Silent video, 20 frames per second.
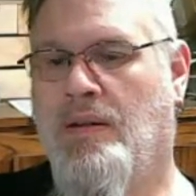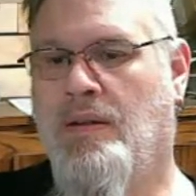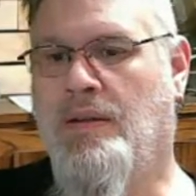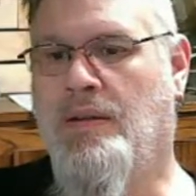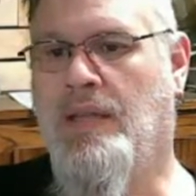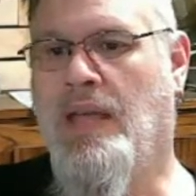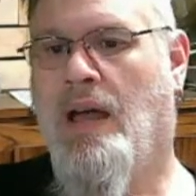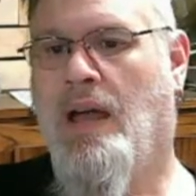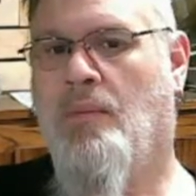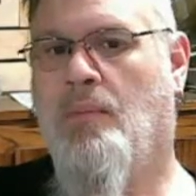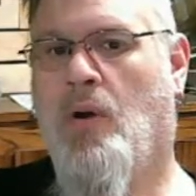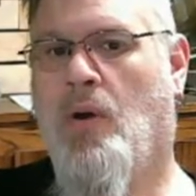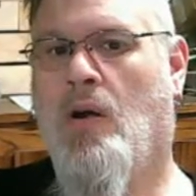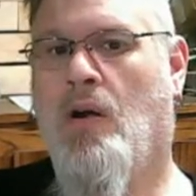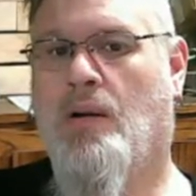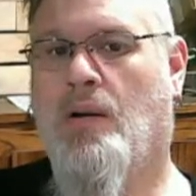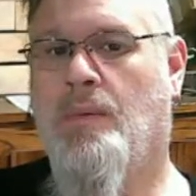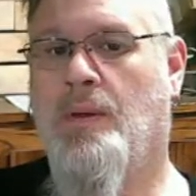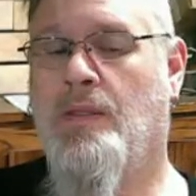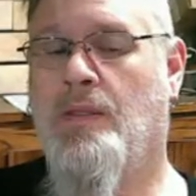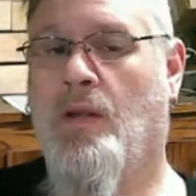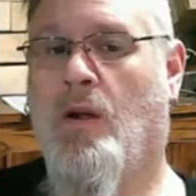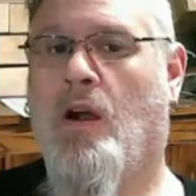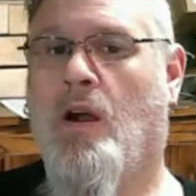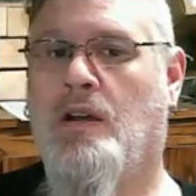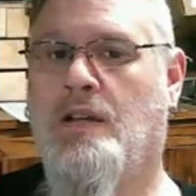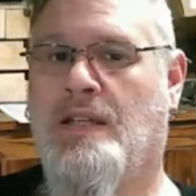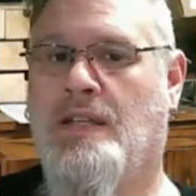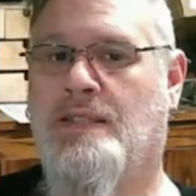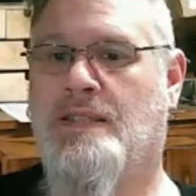yeah, Mar Hockman, there
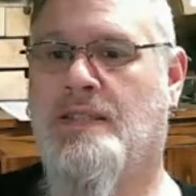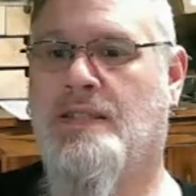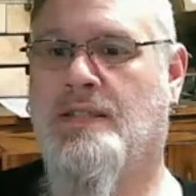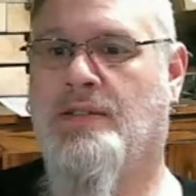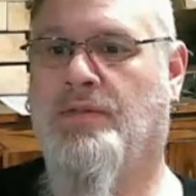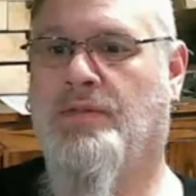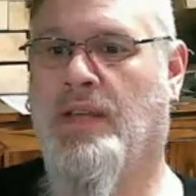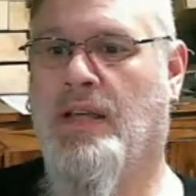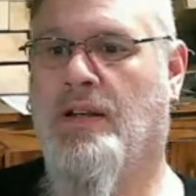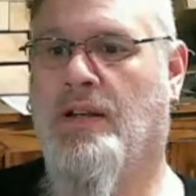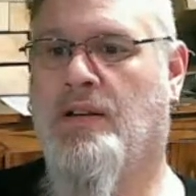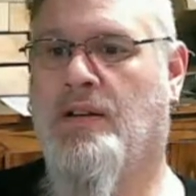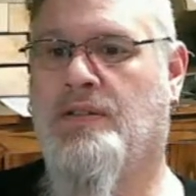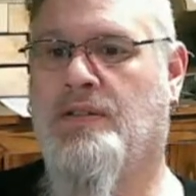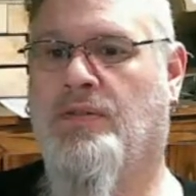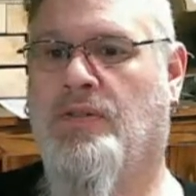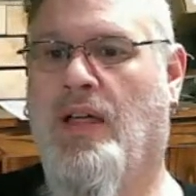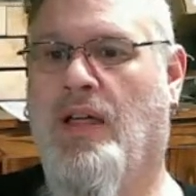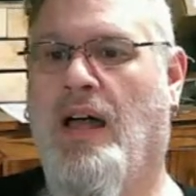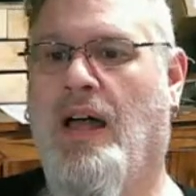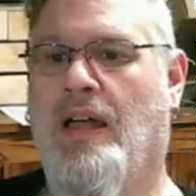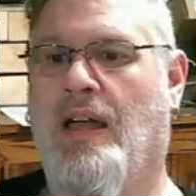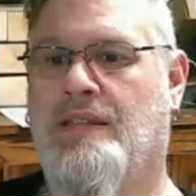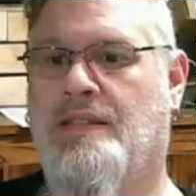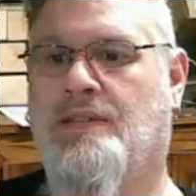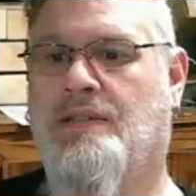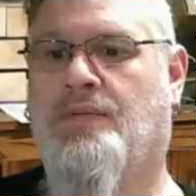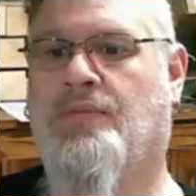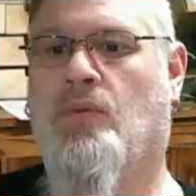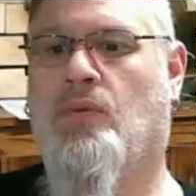are dozens of layers of
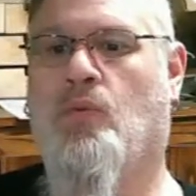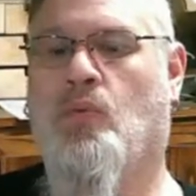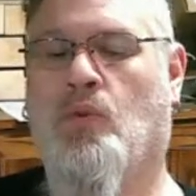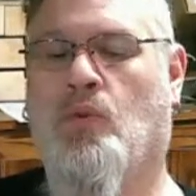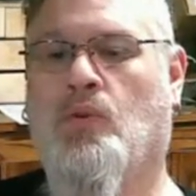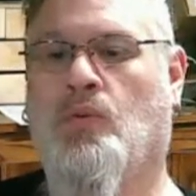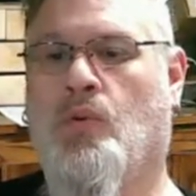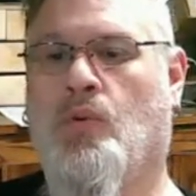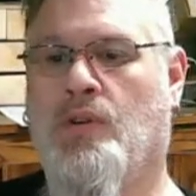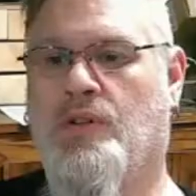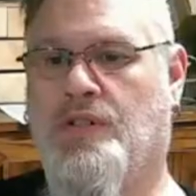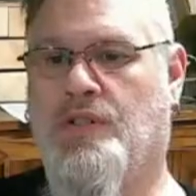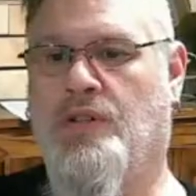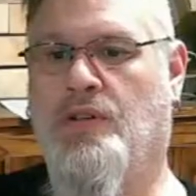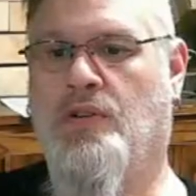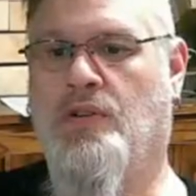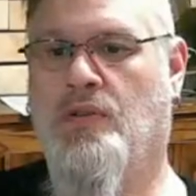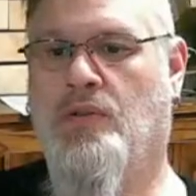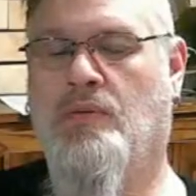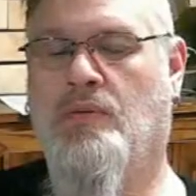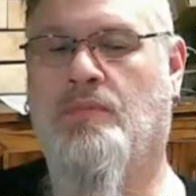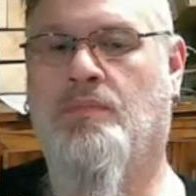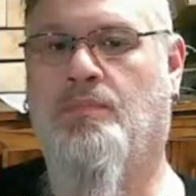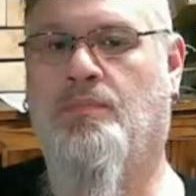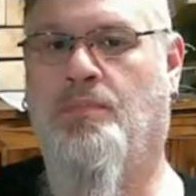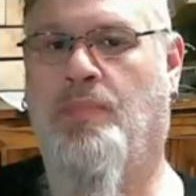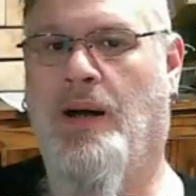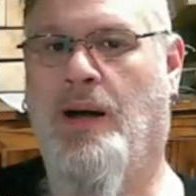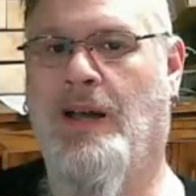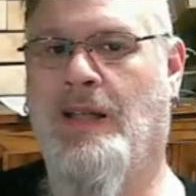lies for World War II,
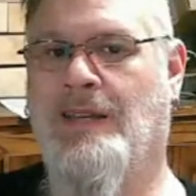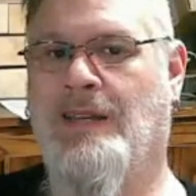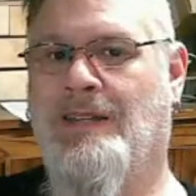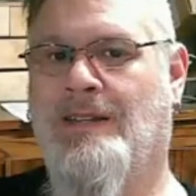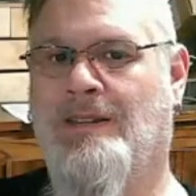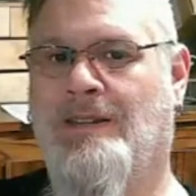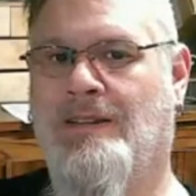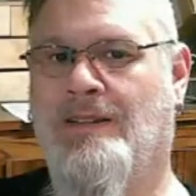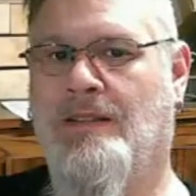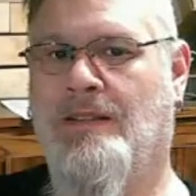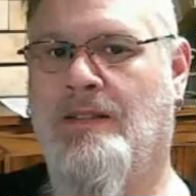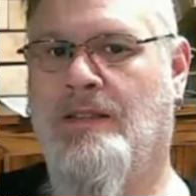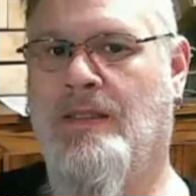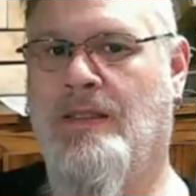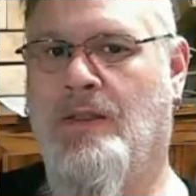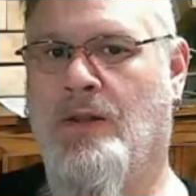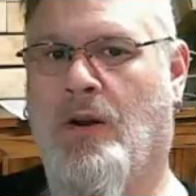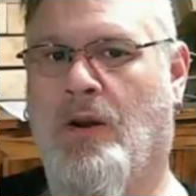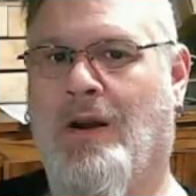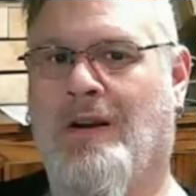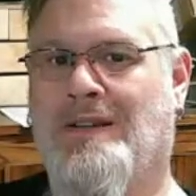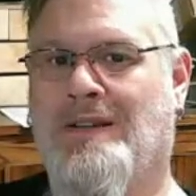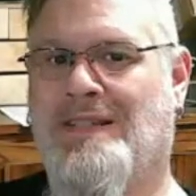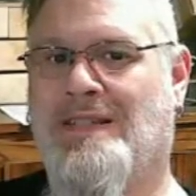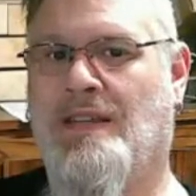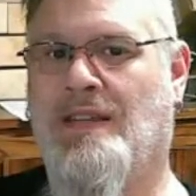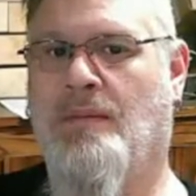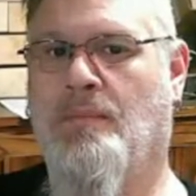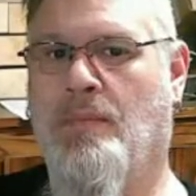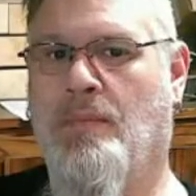but there are
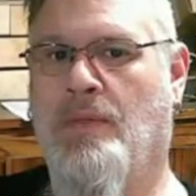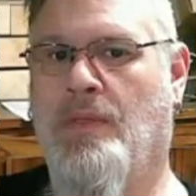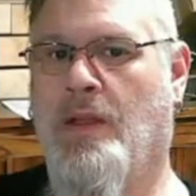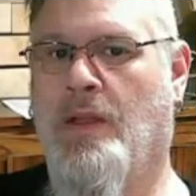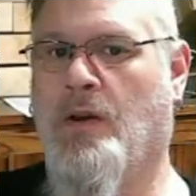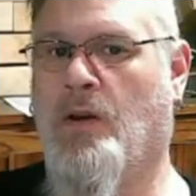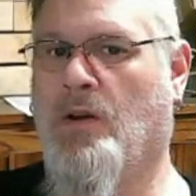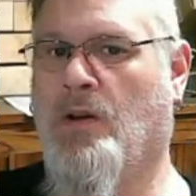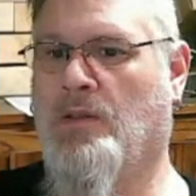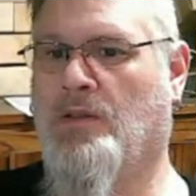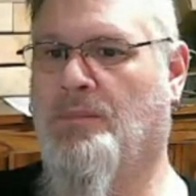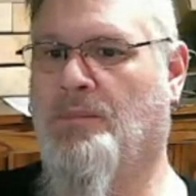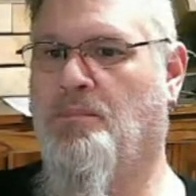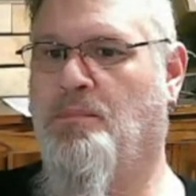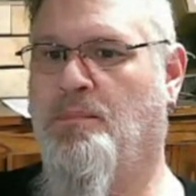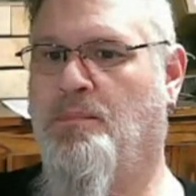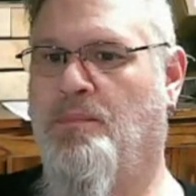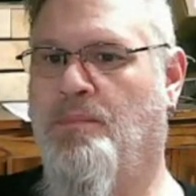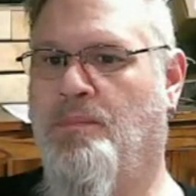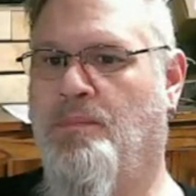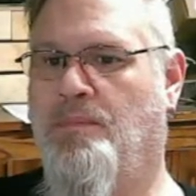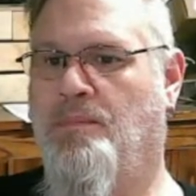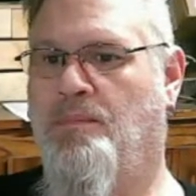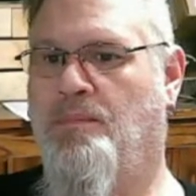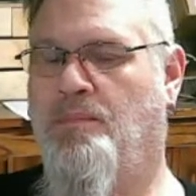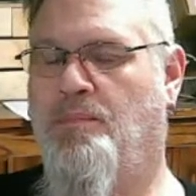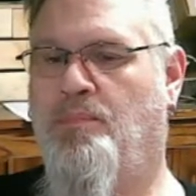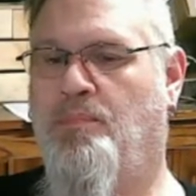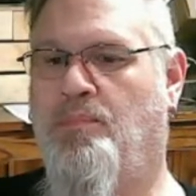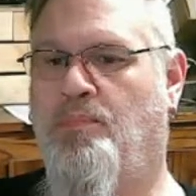some that are a
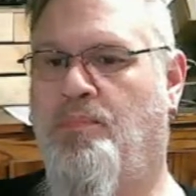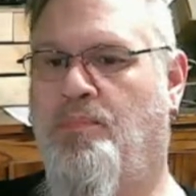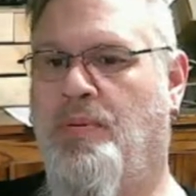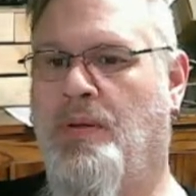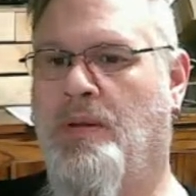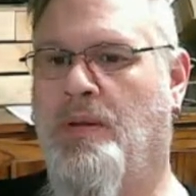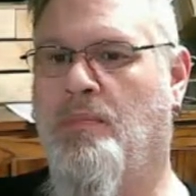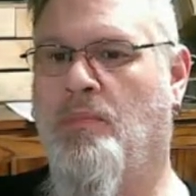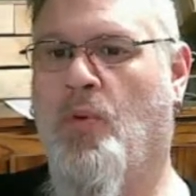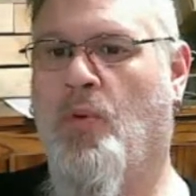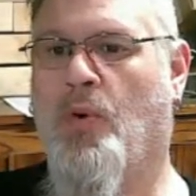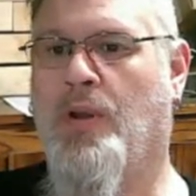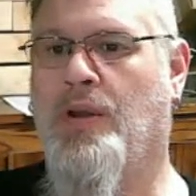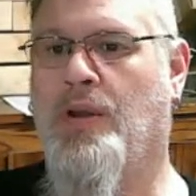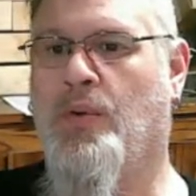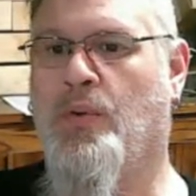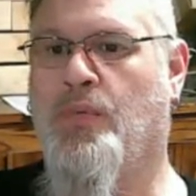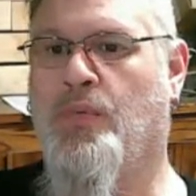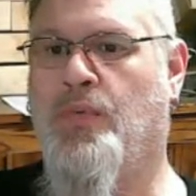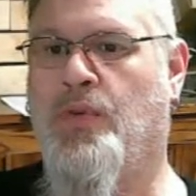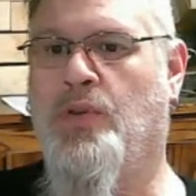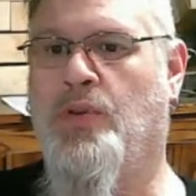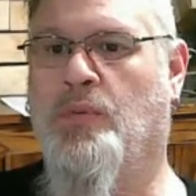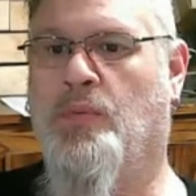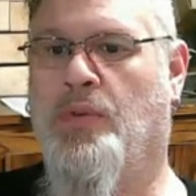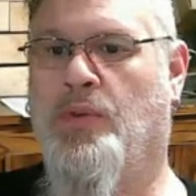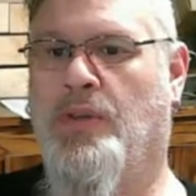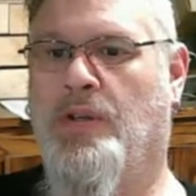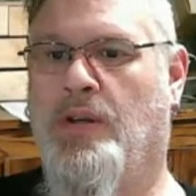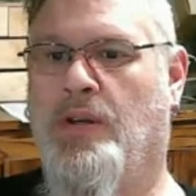bit more
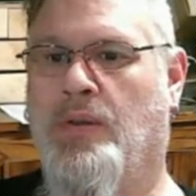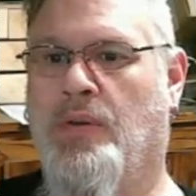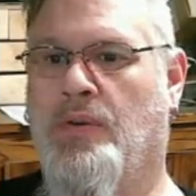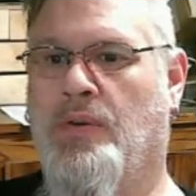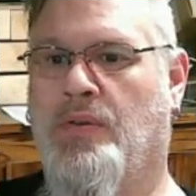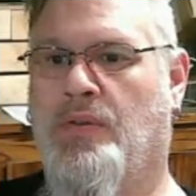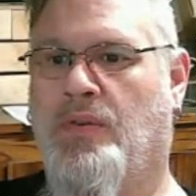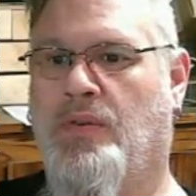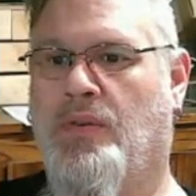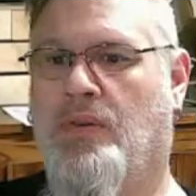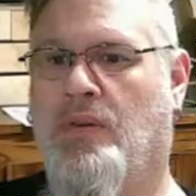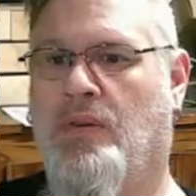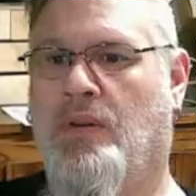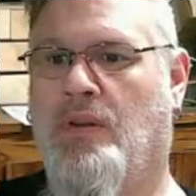irrefutable than others.